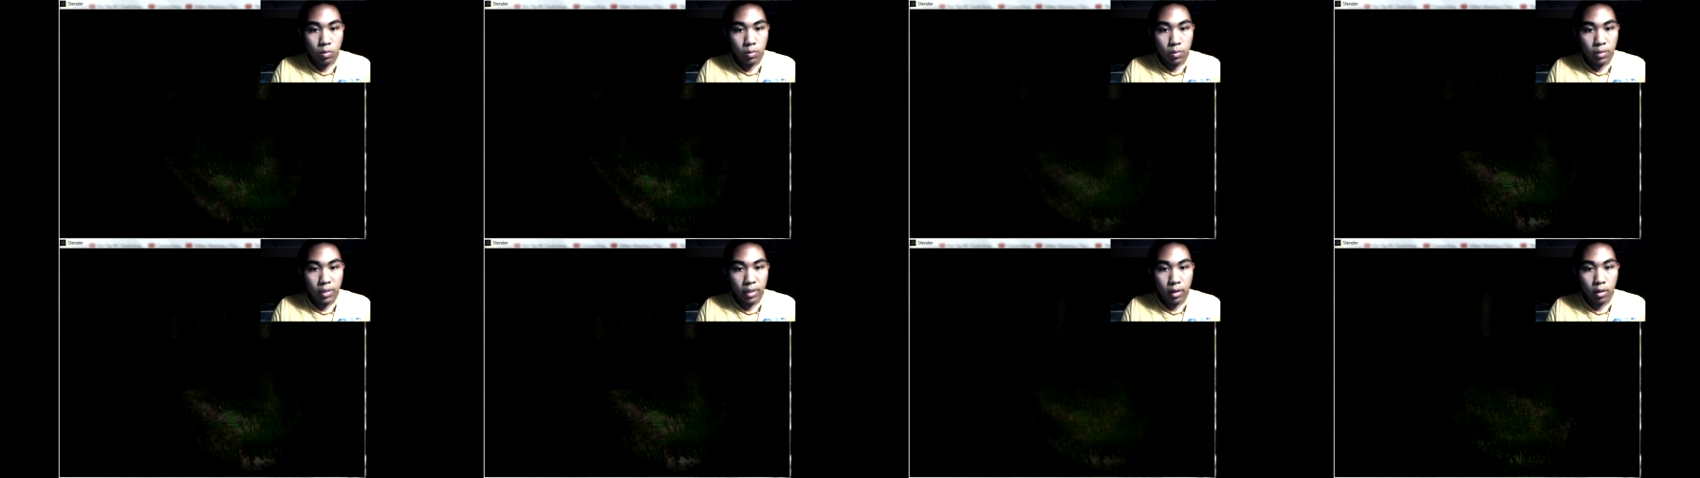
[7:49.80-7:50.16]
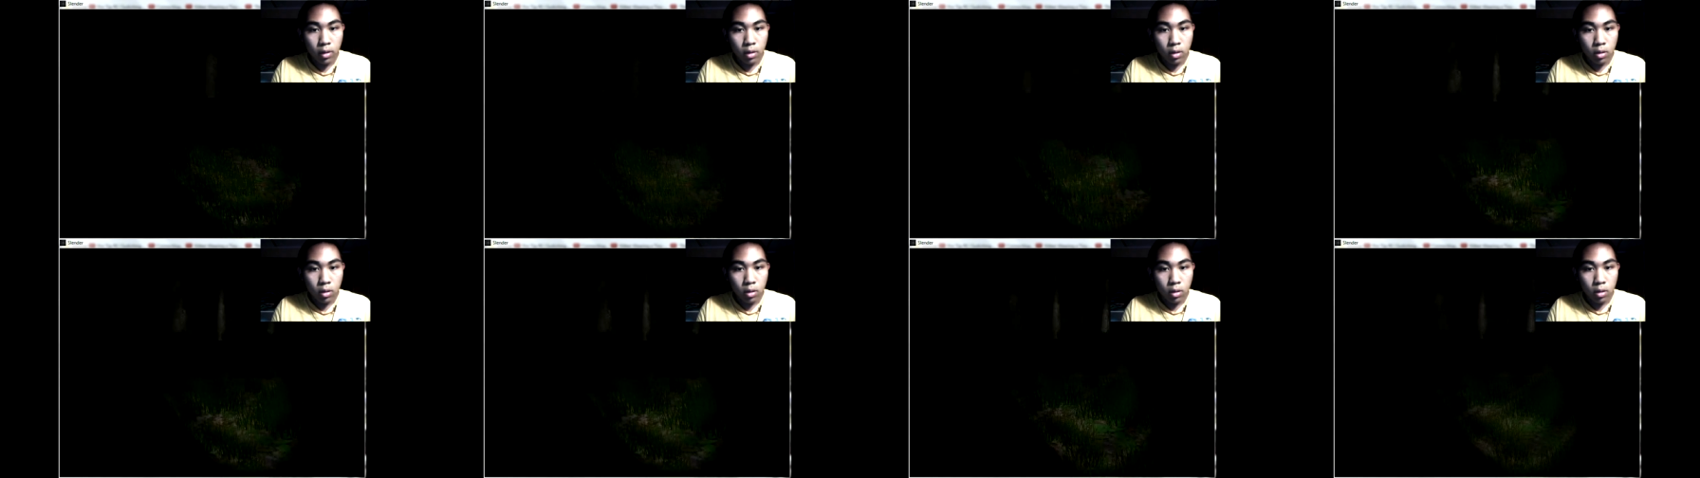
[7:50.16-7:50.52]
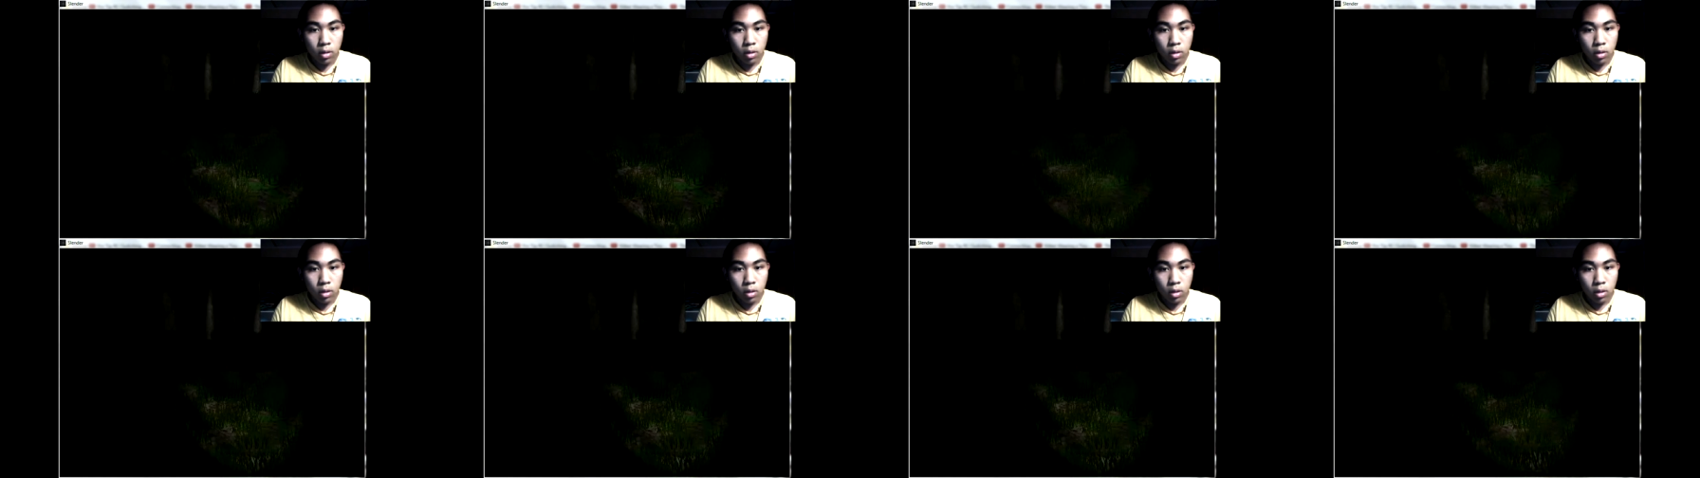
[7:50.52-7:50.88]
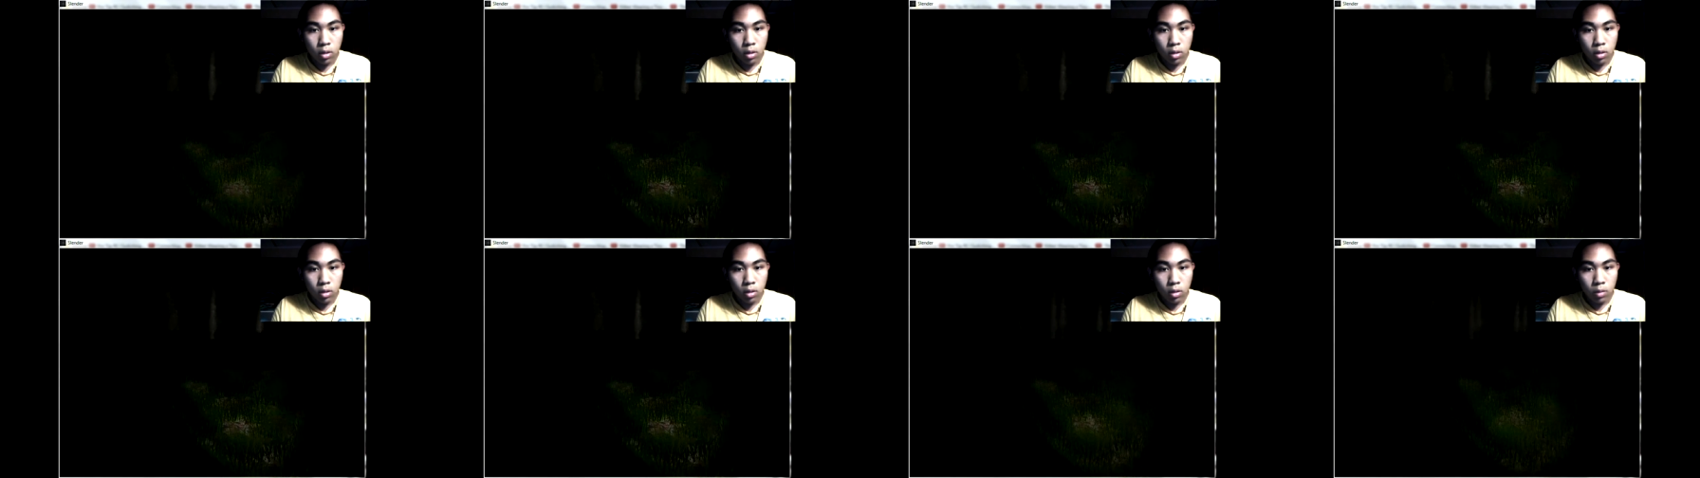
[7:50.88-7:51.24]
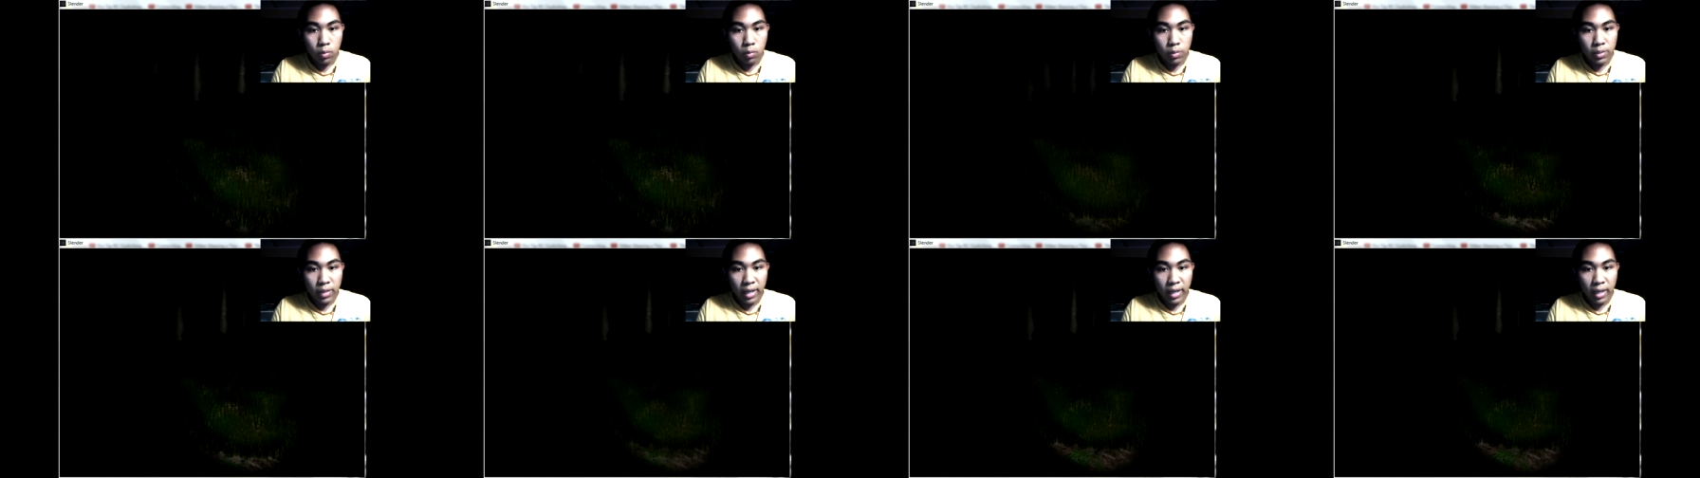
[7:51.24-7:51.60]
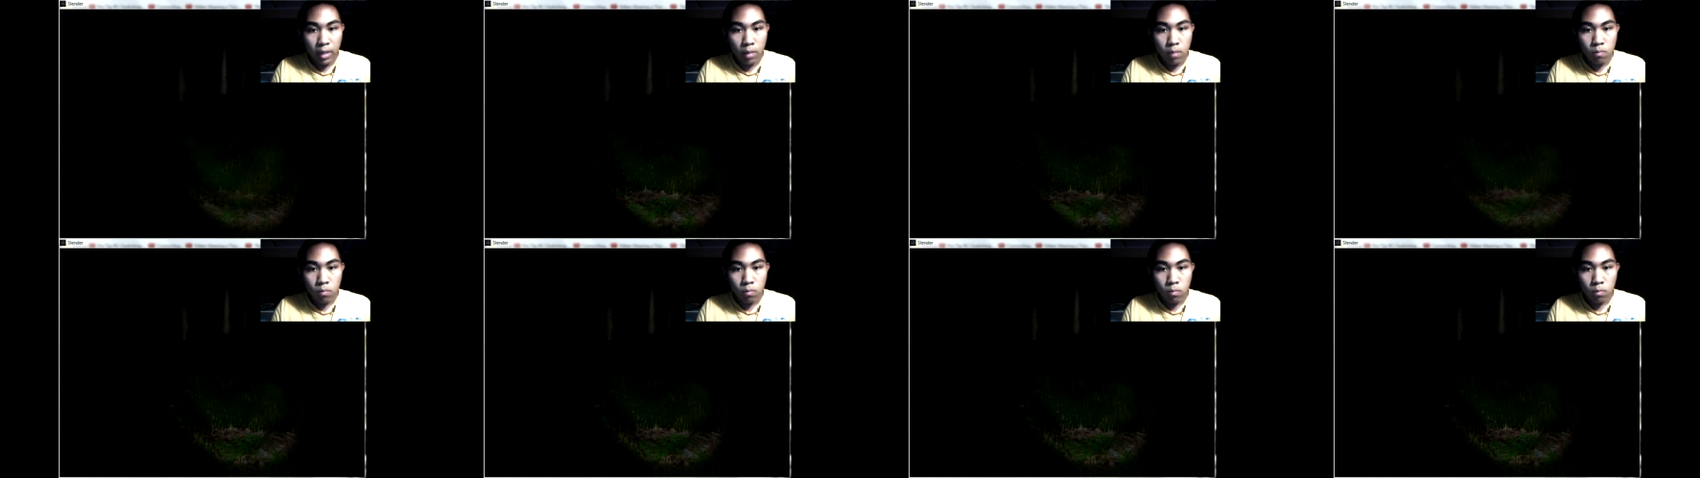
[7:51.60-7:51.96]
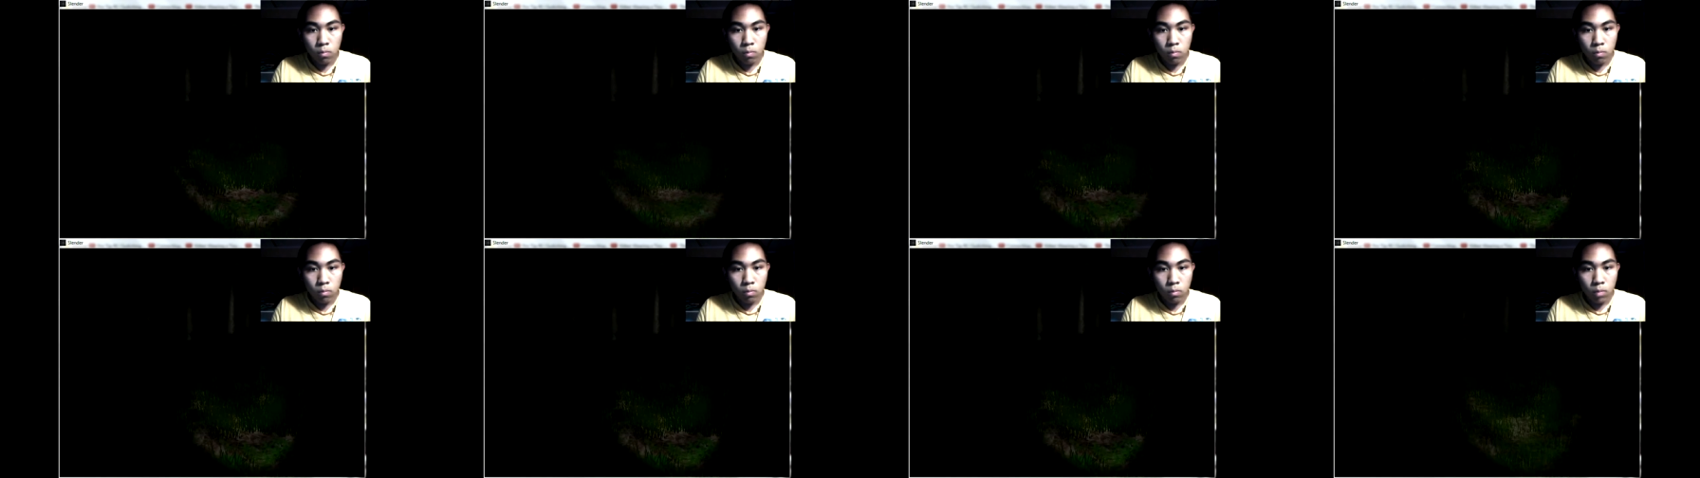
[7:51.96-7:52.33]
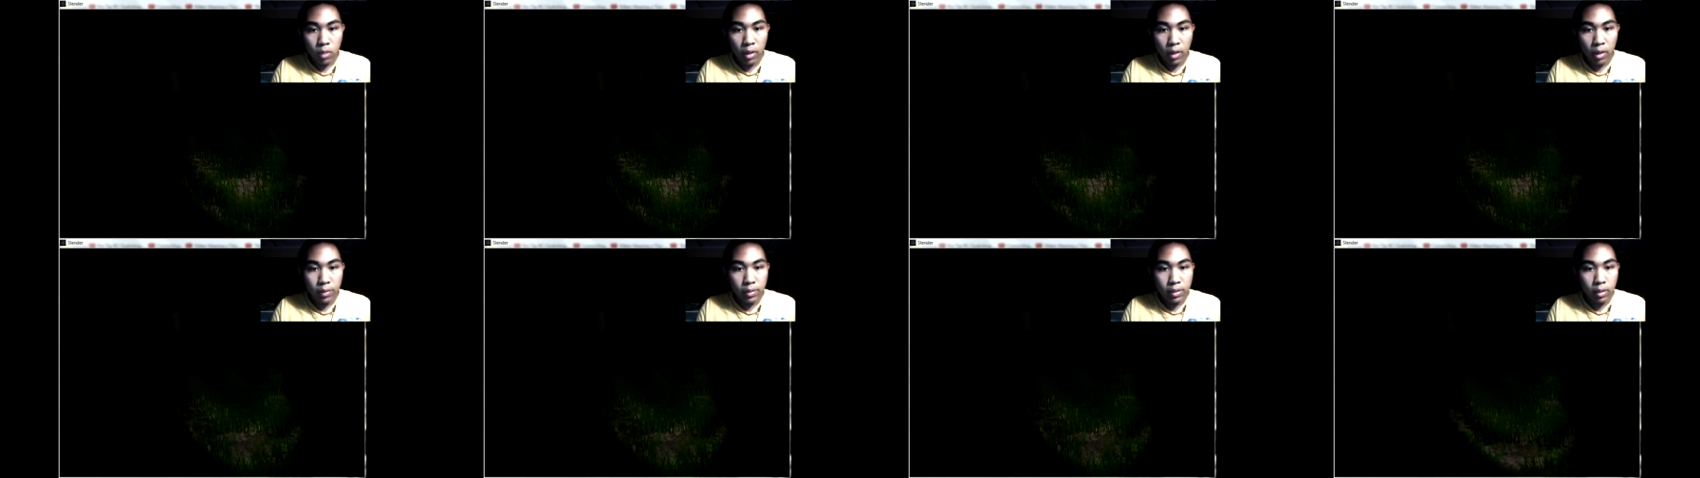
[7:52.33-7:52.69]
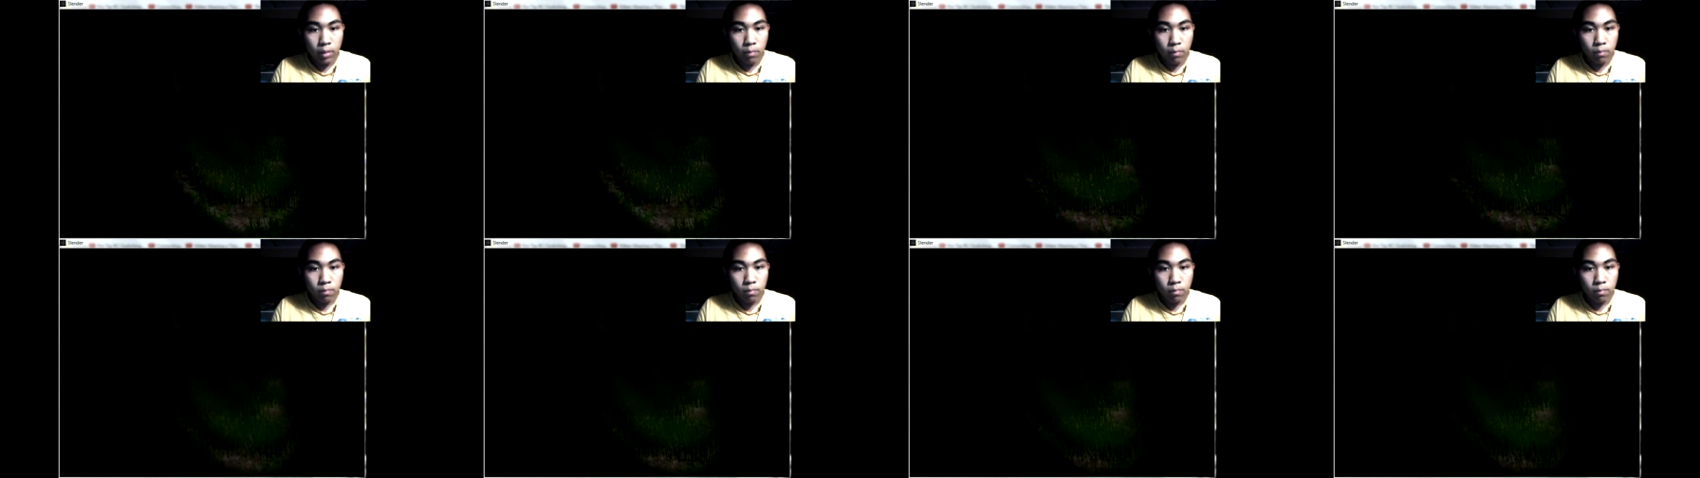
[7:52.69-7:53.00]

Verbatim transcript: Is that... Is that him? No, that wasn't him.